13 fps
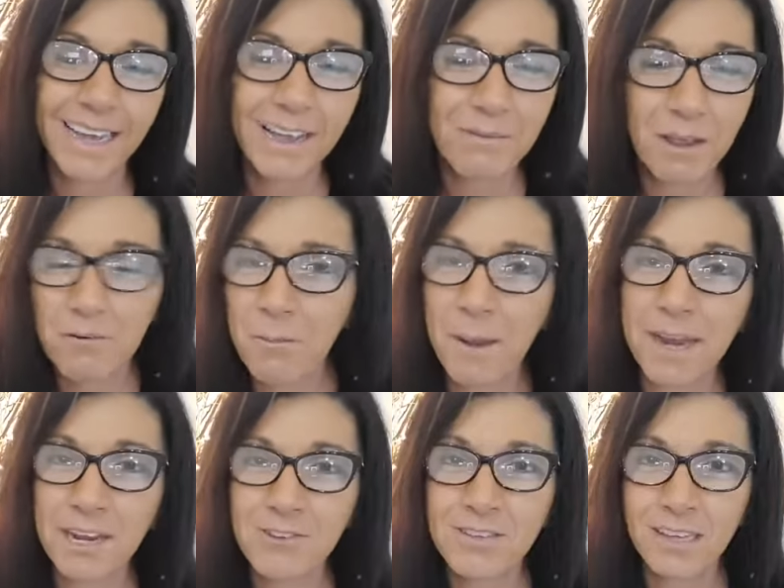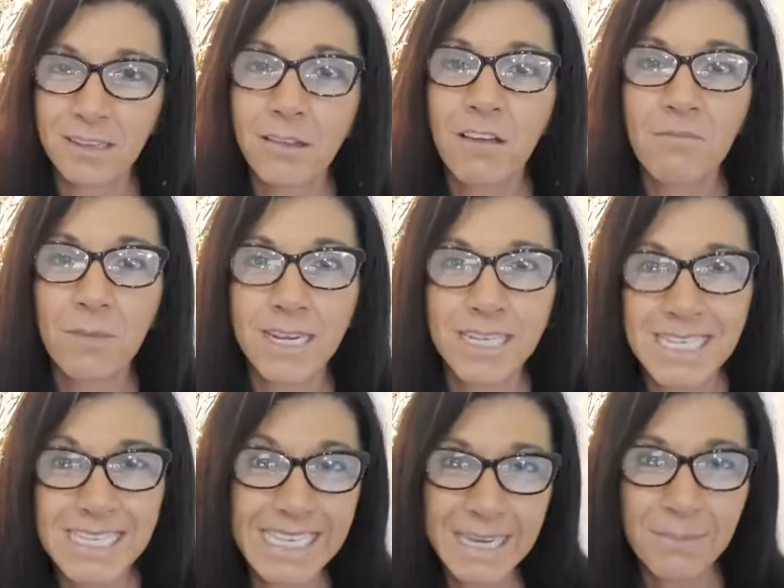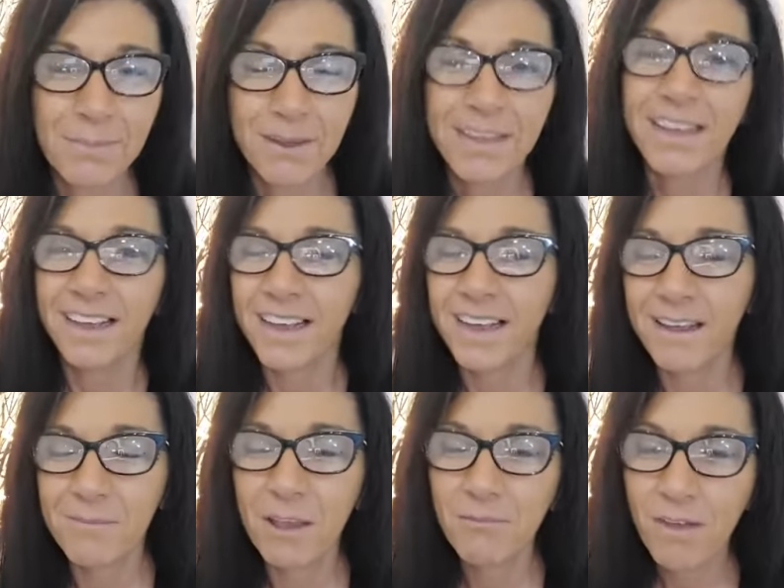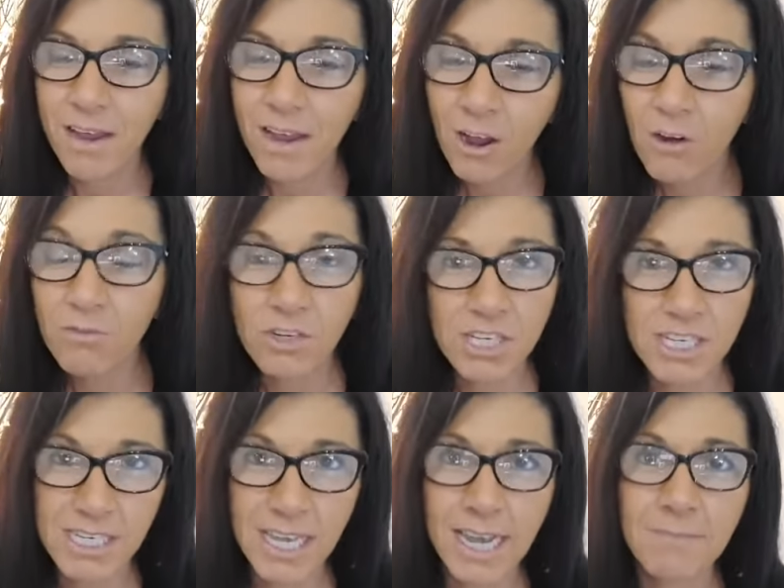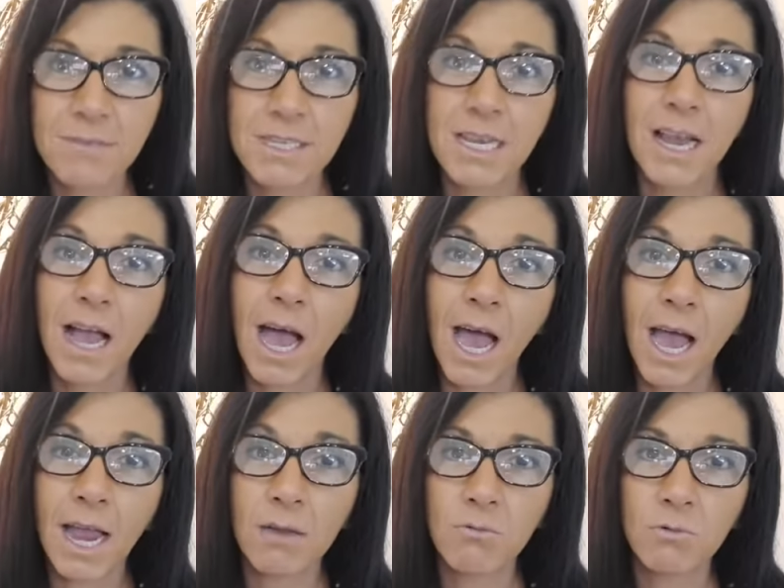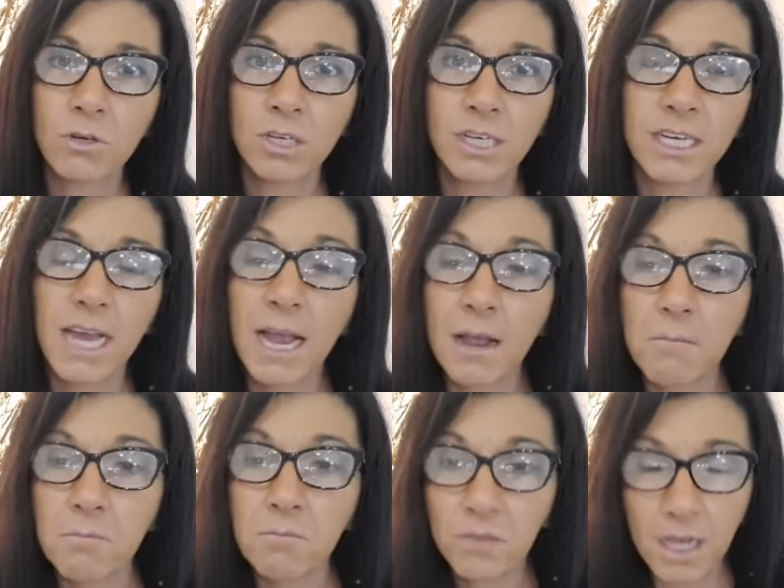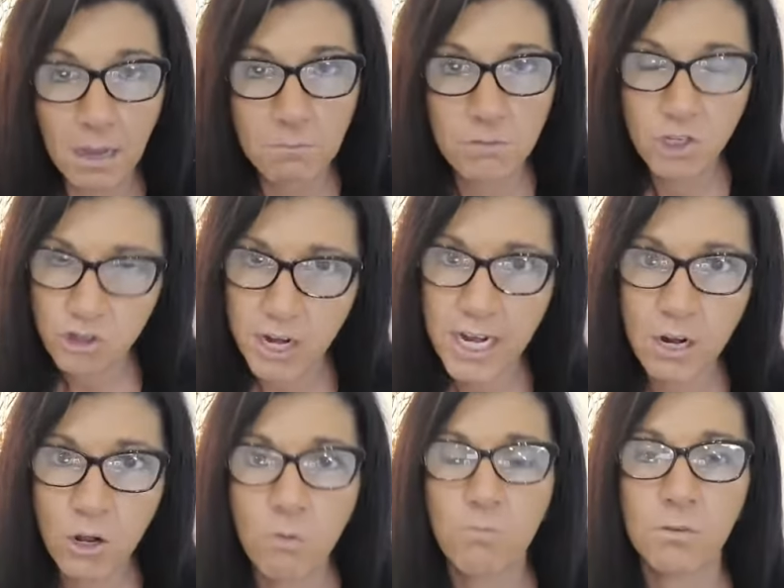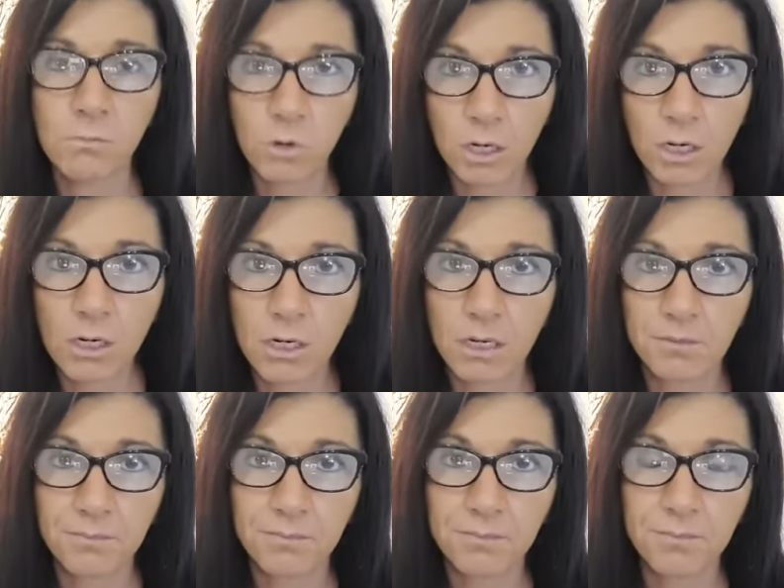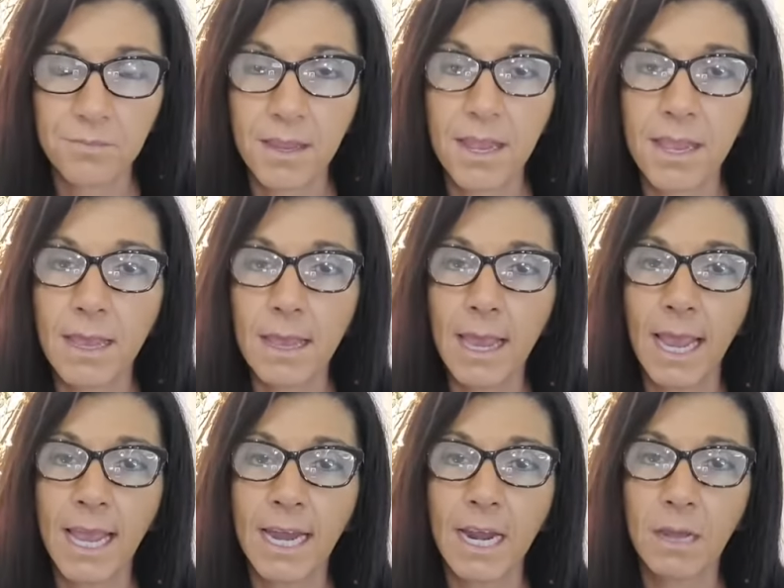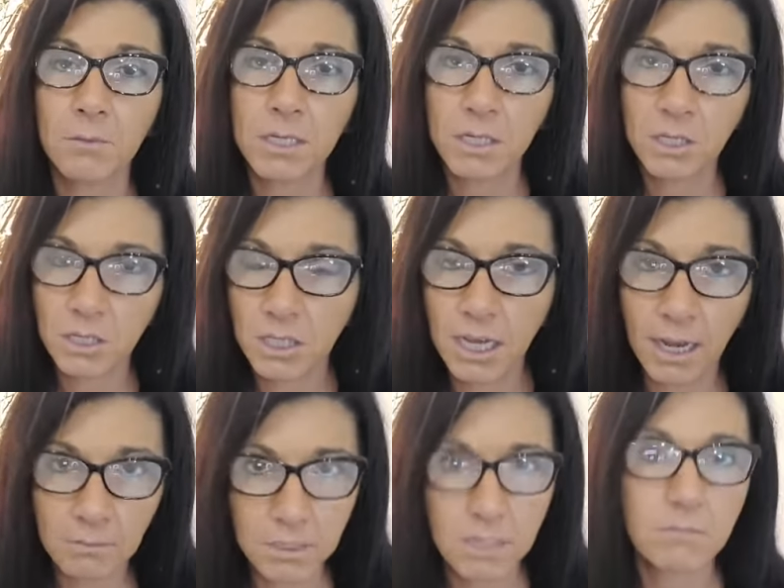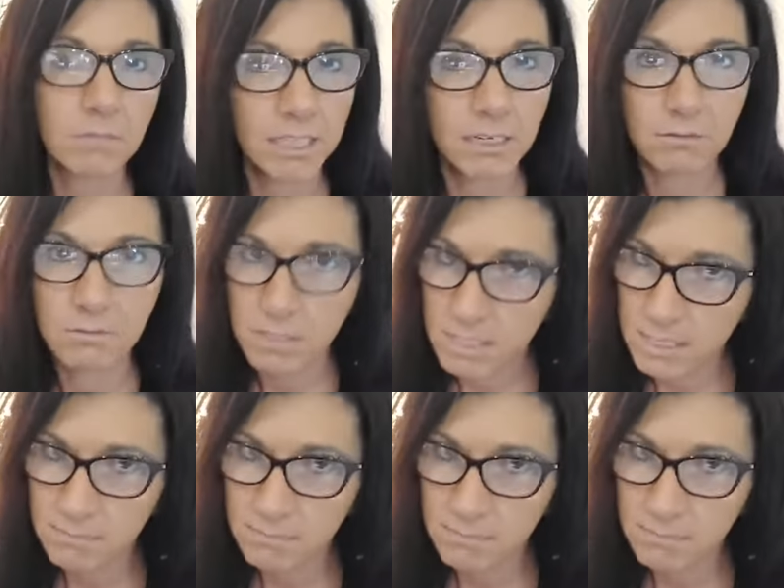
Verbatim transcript: um, everybody knows I love my sleep. Um, if I overslept, I would um, come straight home from work and I would look, I would, you know,